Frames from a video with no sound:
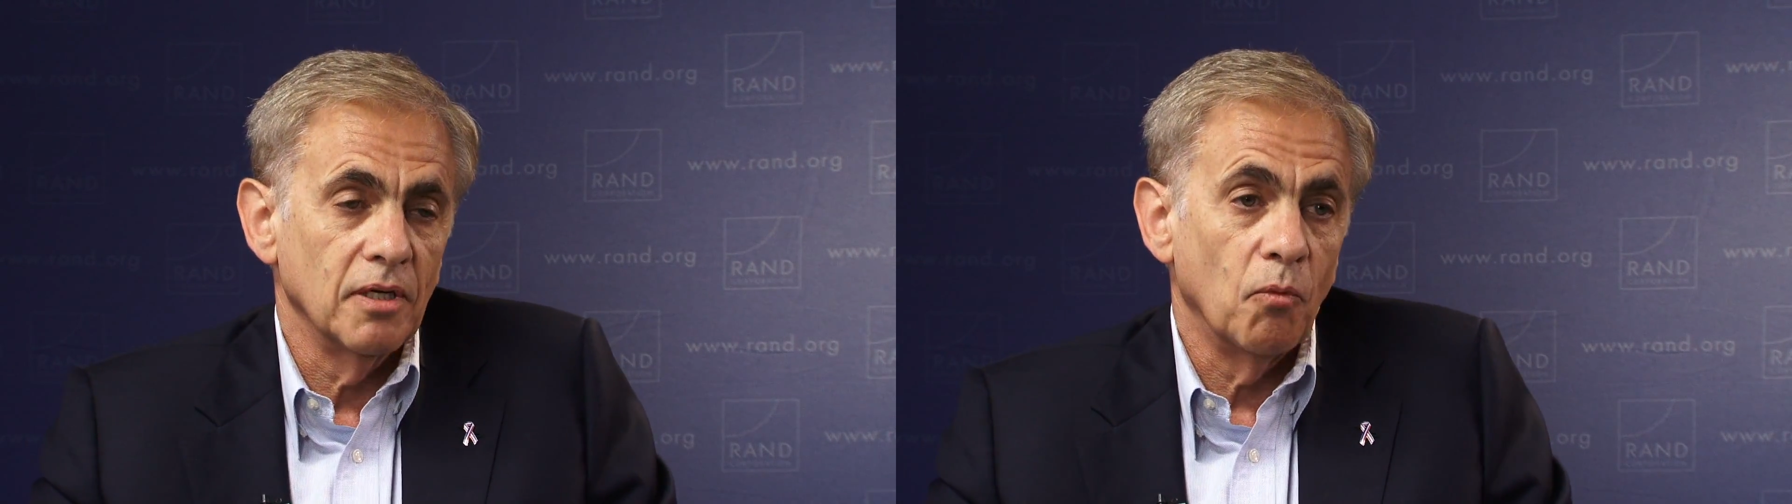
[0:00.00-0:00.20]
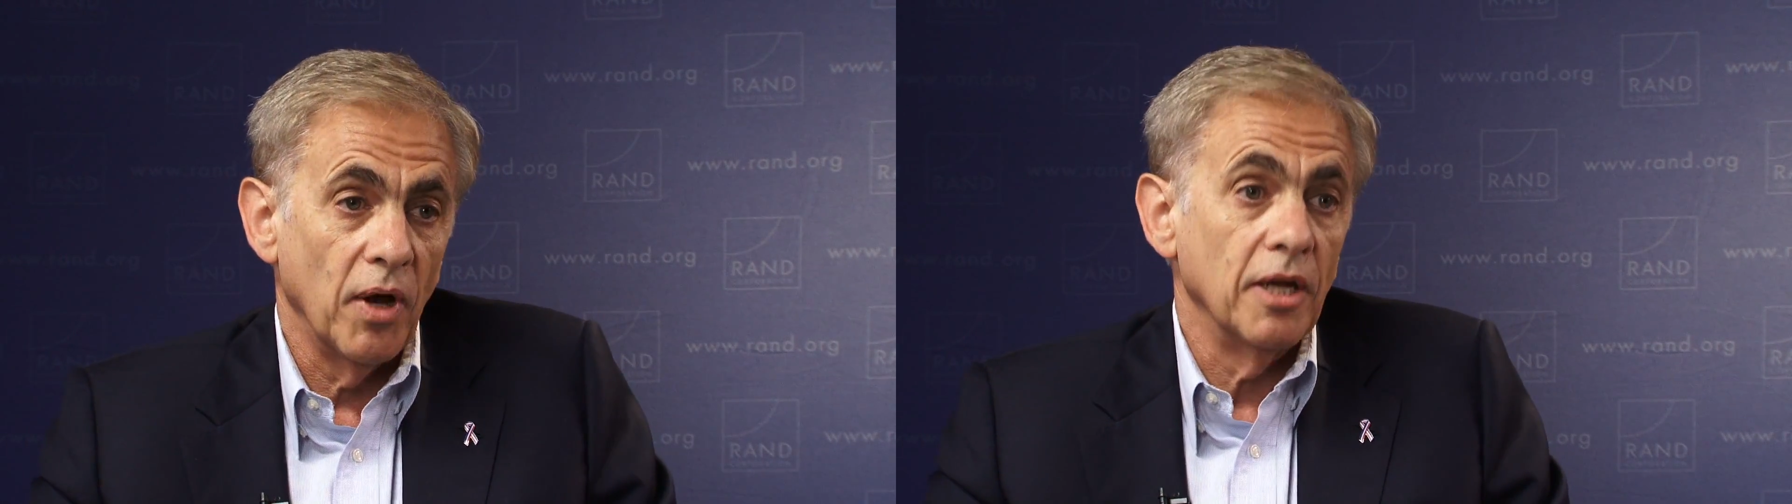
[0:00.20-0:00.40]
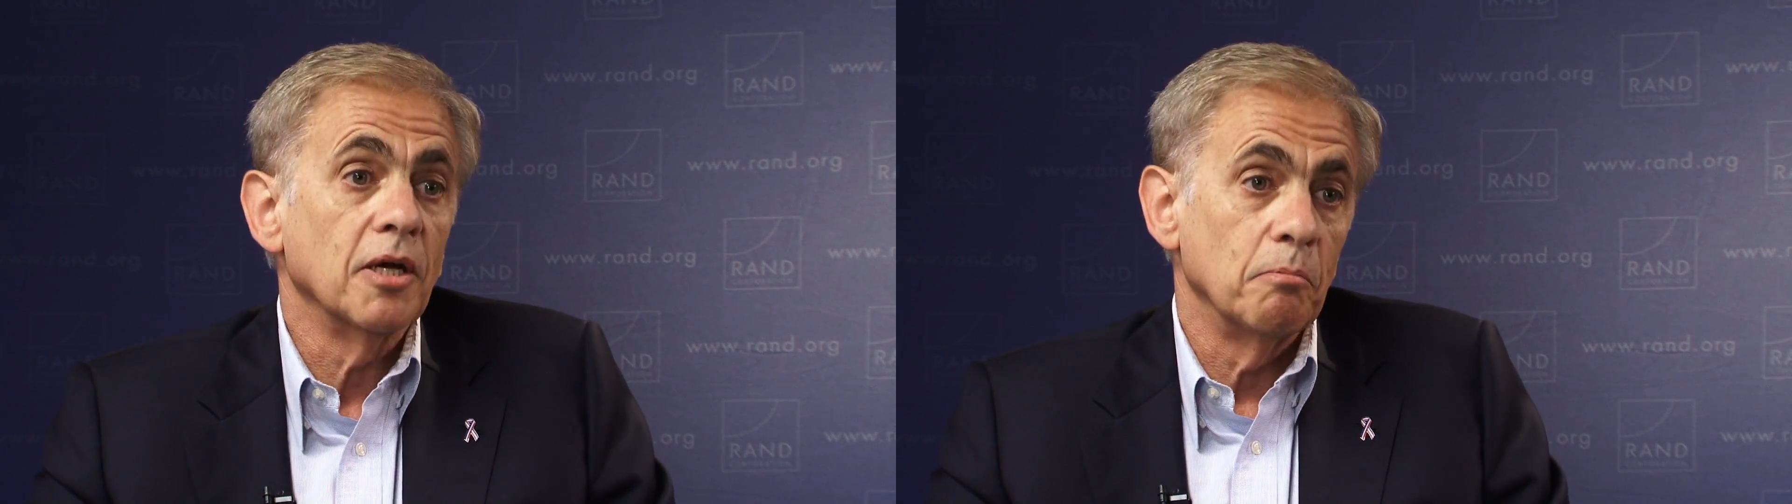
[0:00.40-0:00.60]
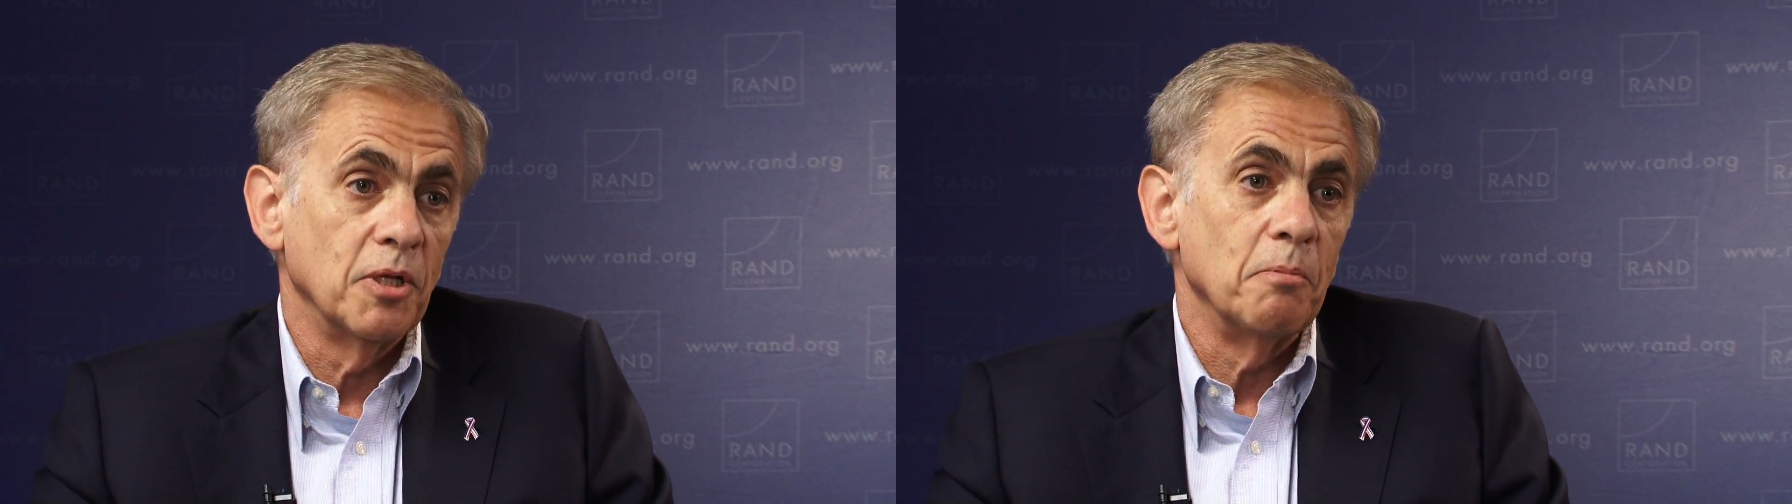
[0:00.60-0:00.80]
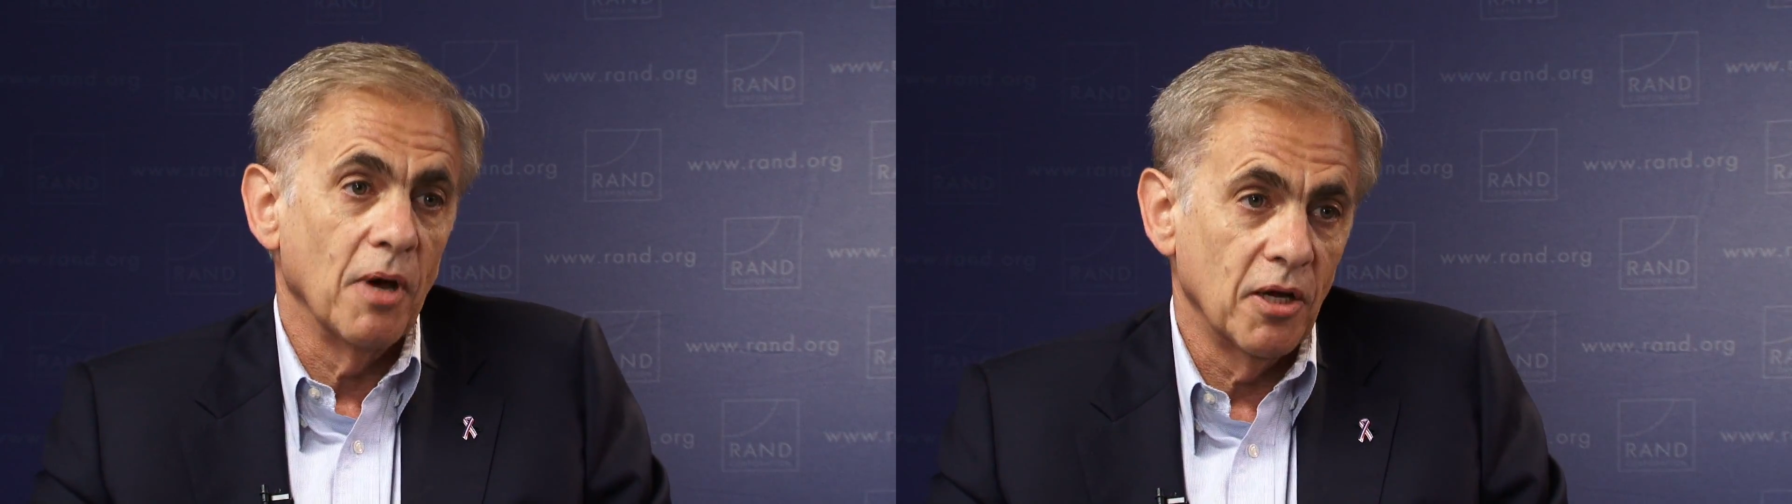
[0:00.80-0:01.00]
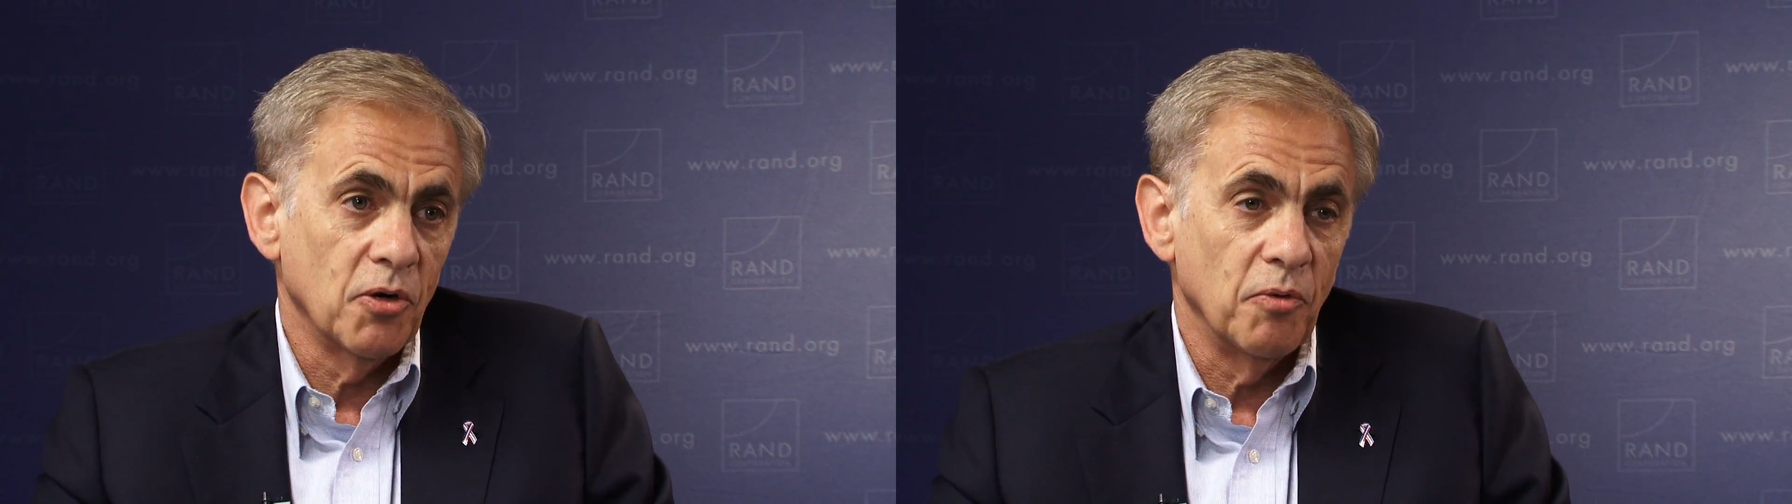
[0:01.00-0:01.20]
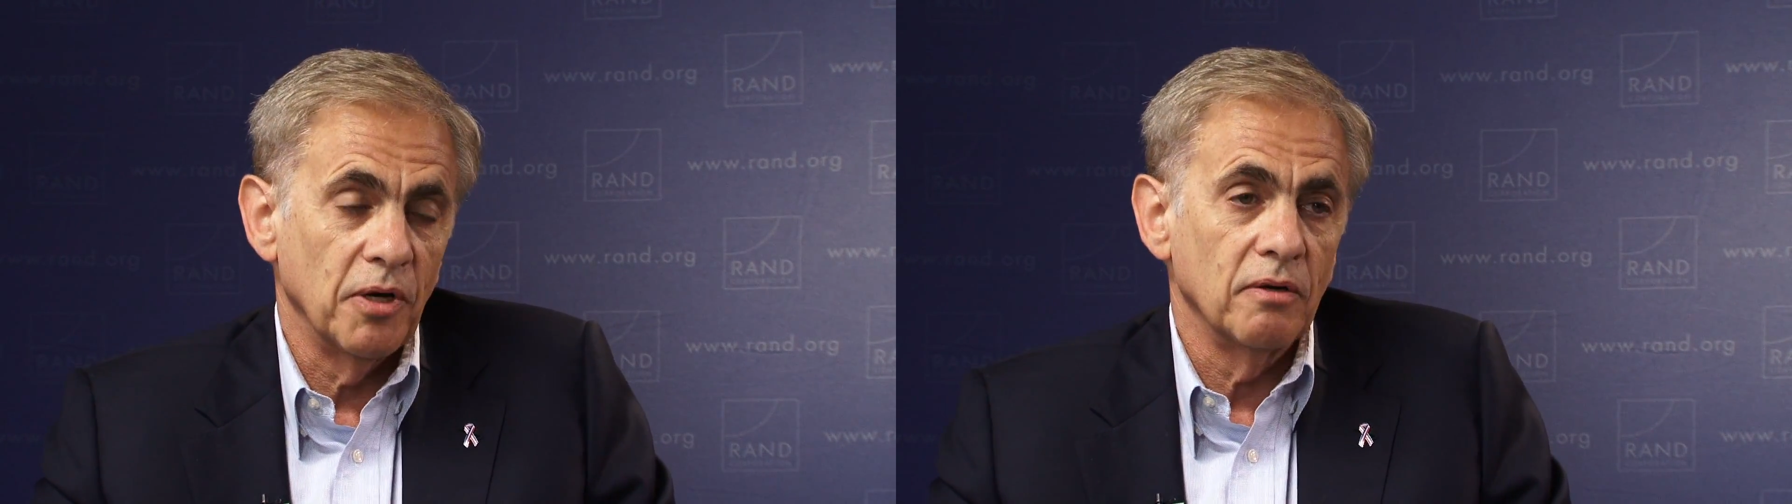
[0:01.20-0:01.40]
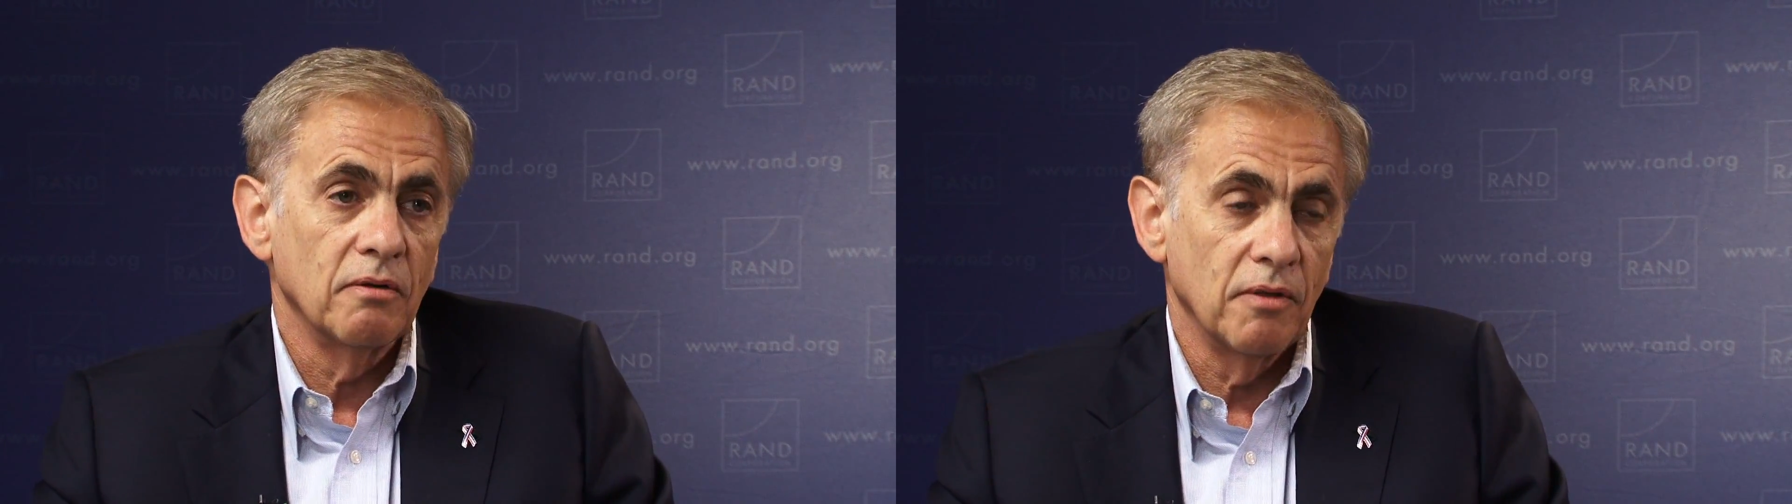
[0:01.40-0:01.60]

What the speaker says: way to complete my career